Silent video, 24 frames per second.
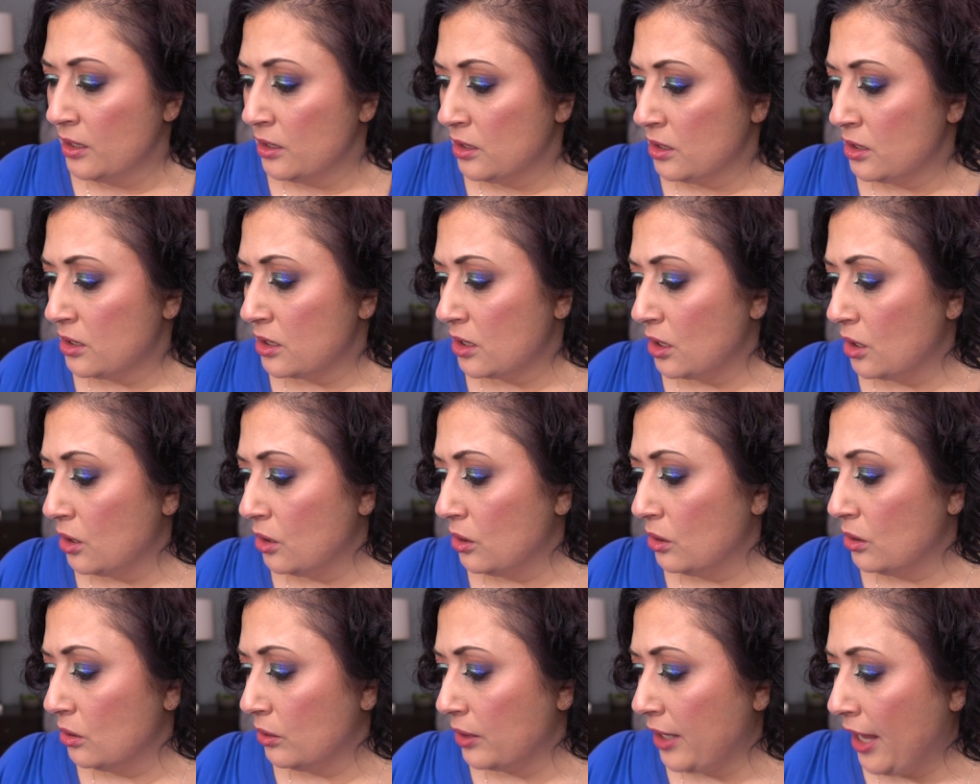
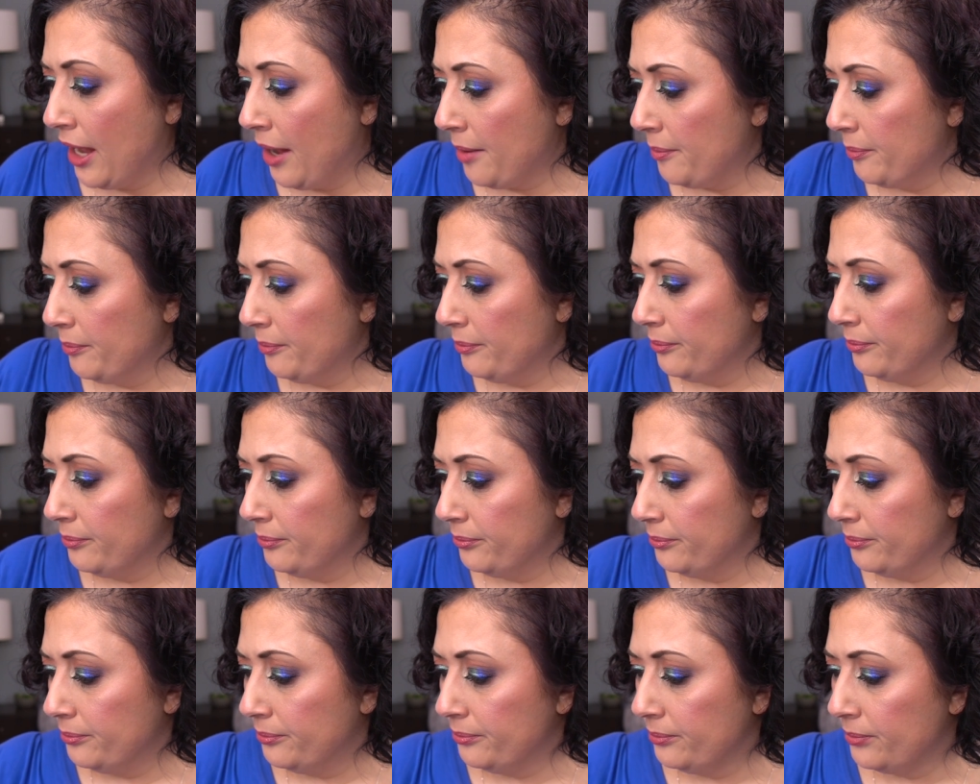So yeah,
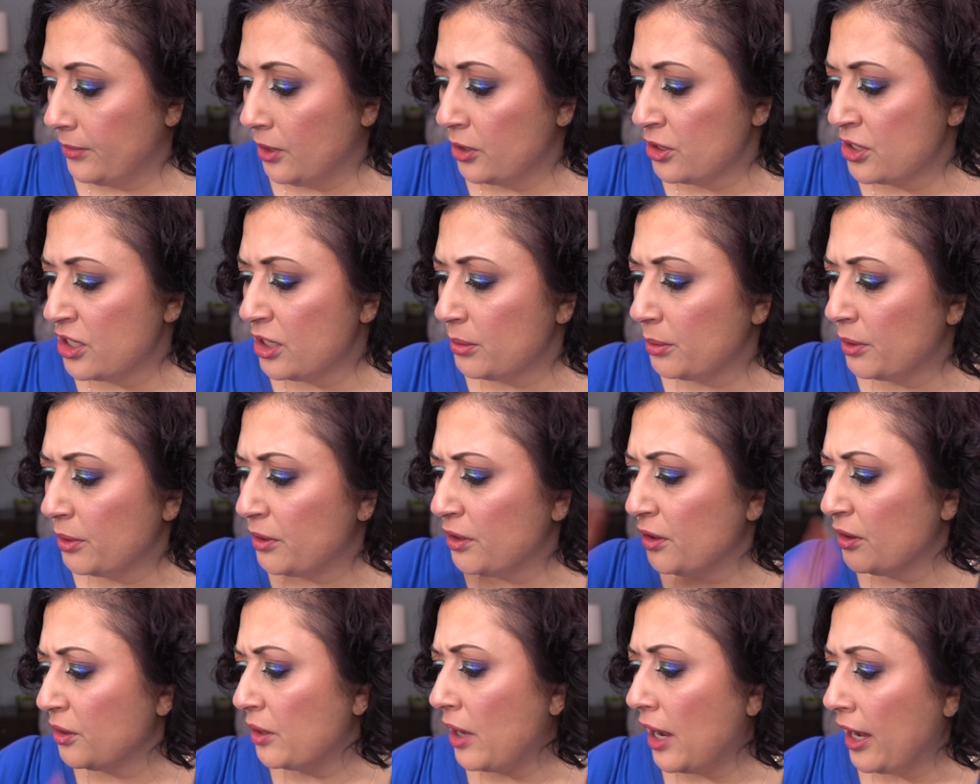I'll share with
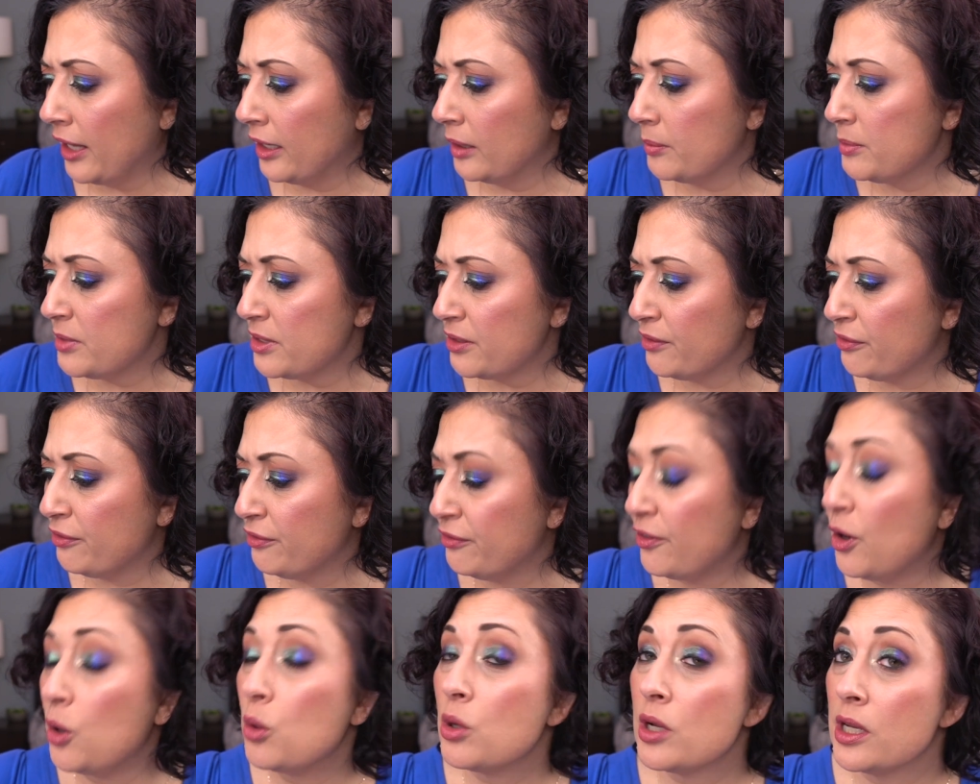you the items of
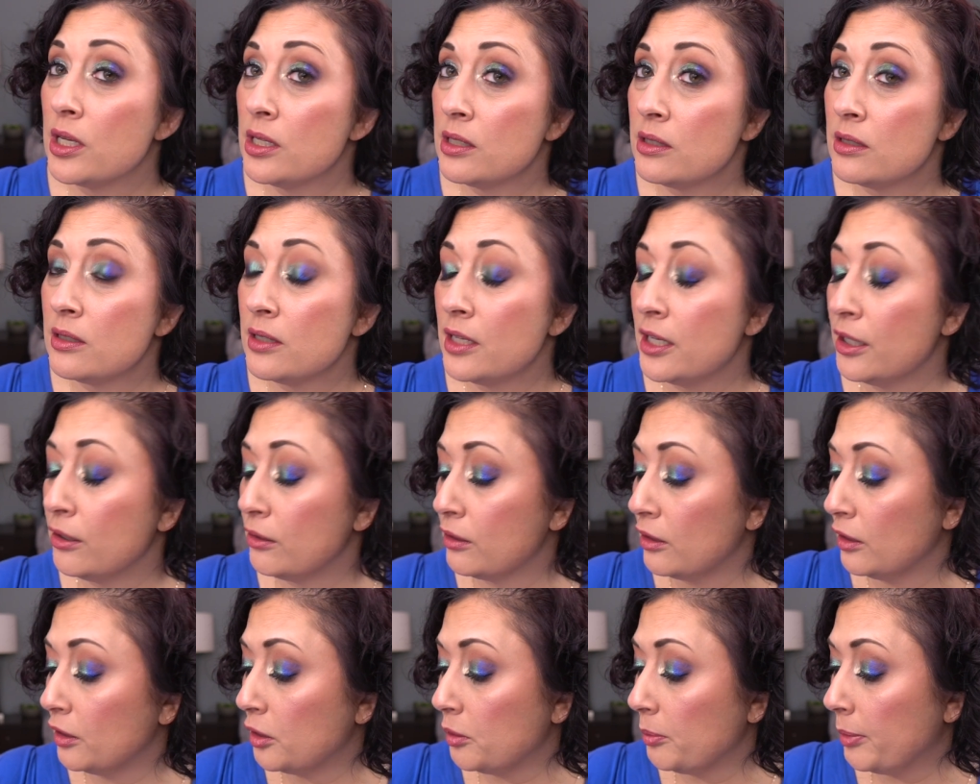focus here in
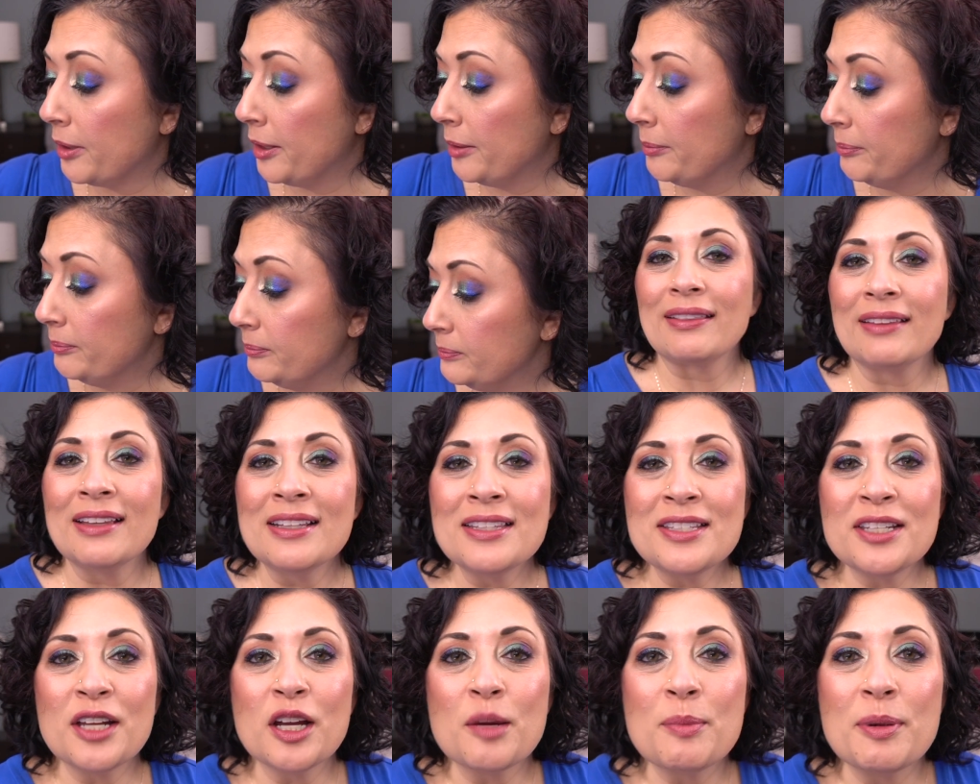a little bit.
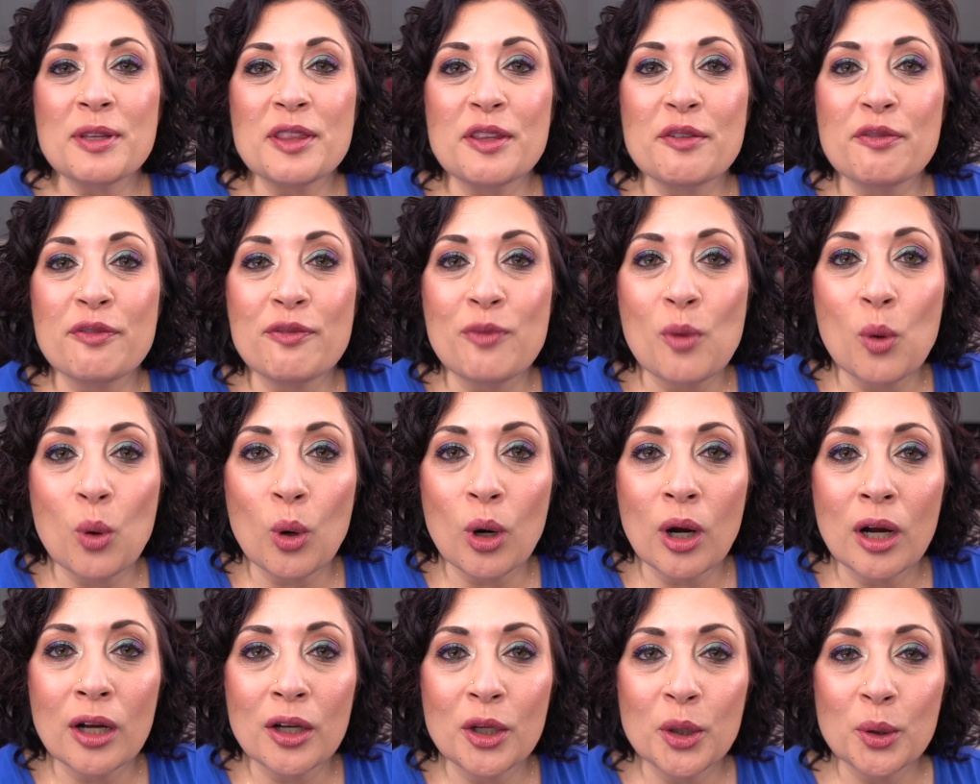Let's talk about the
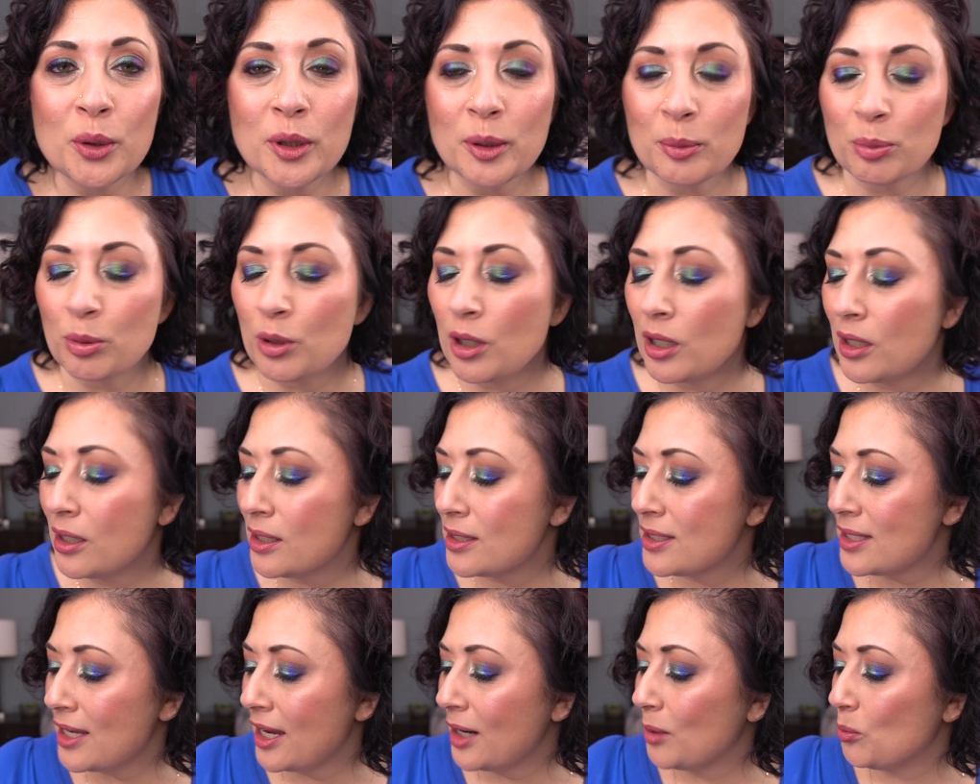four new lip
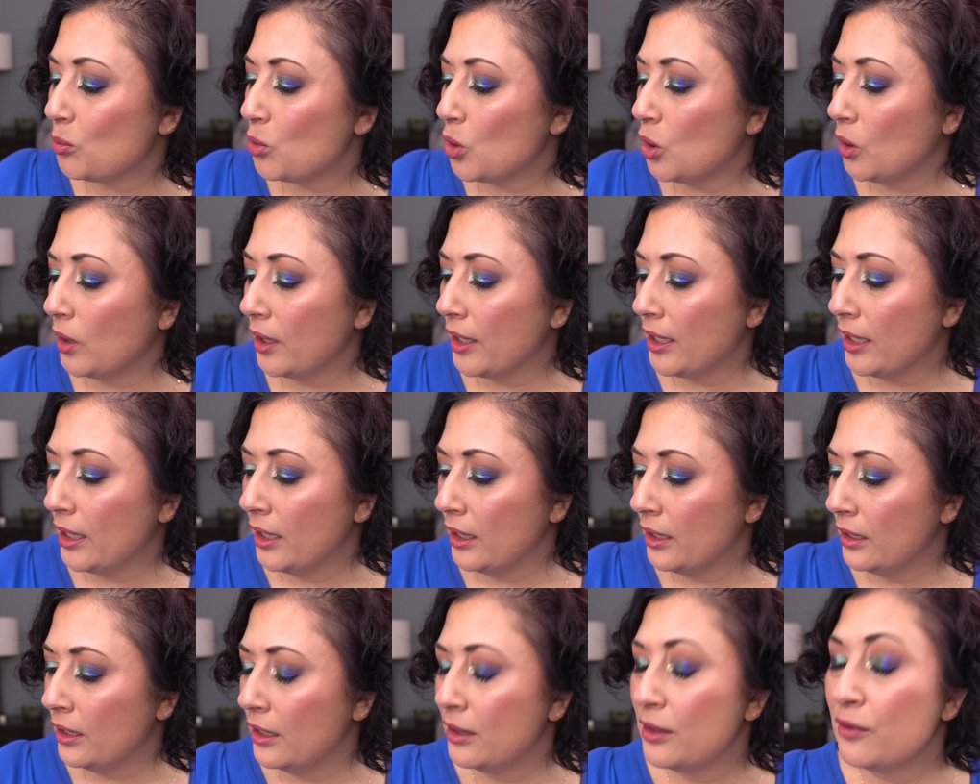products I'm rolling
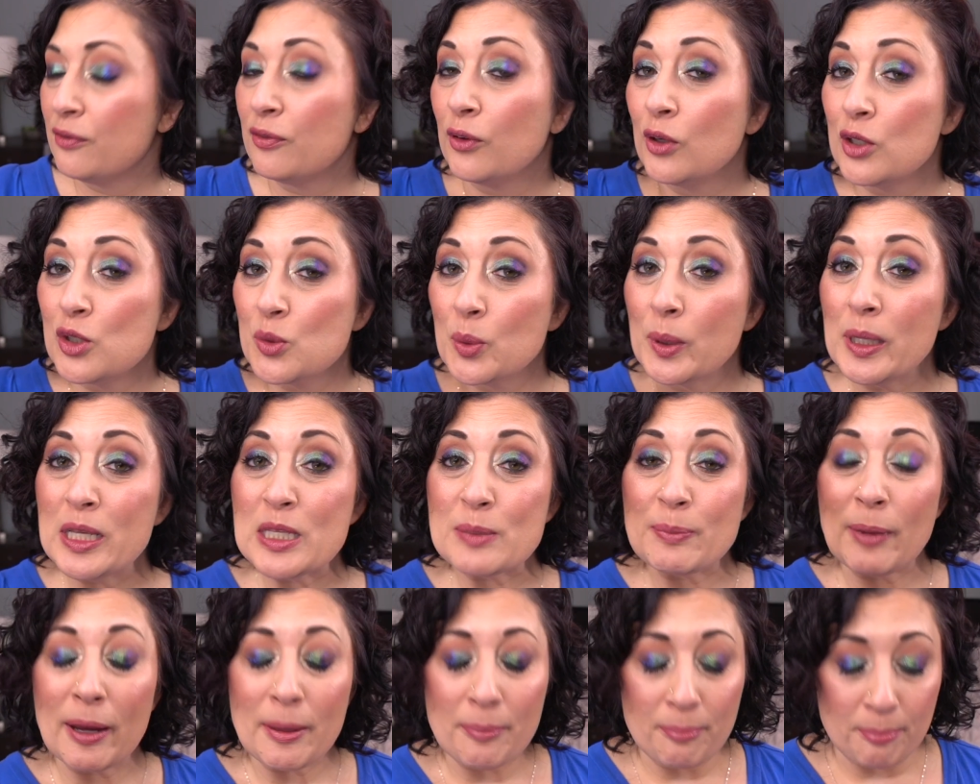in. The first one is
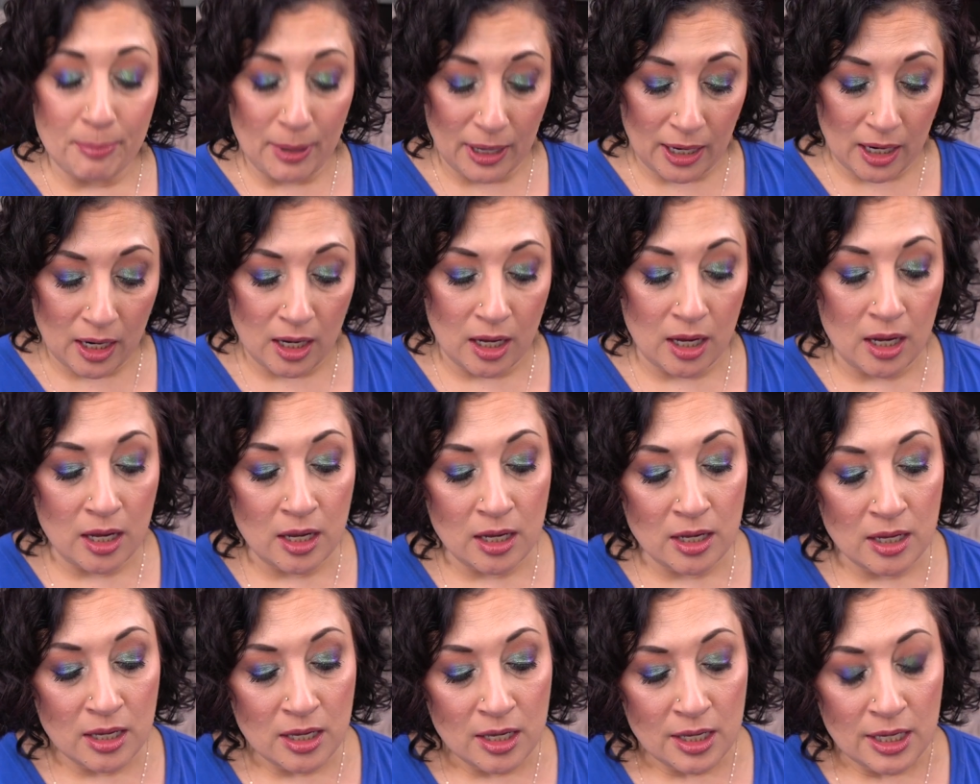by
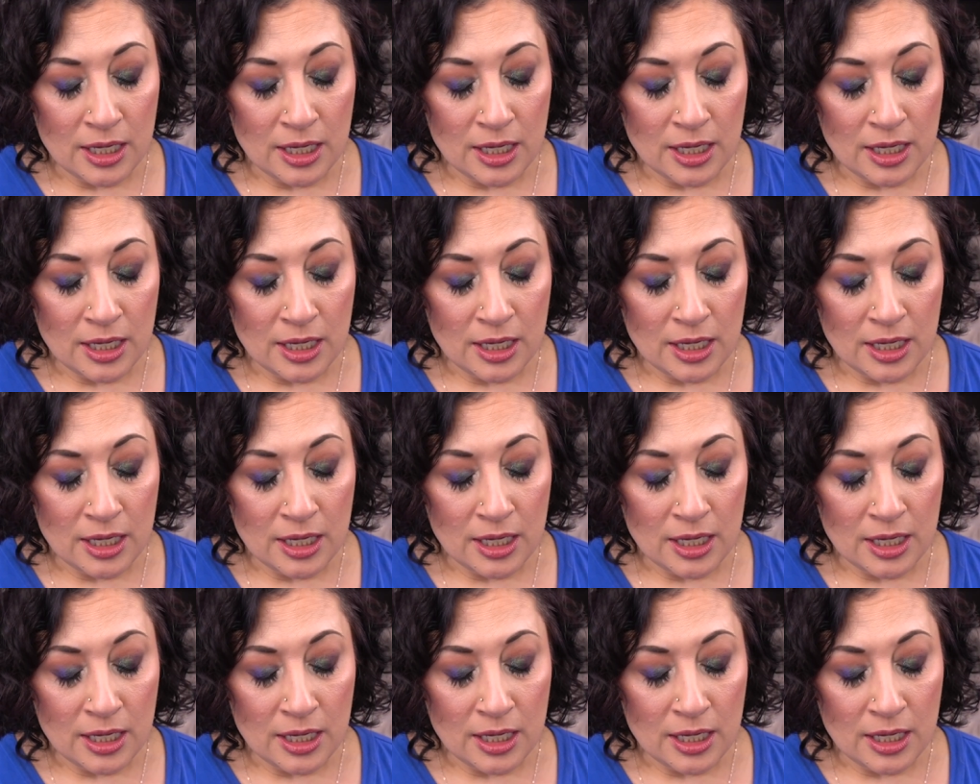Becca.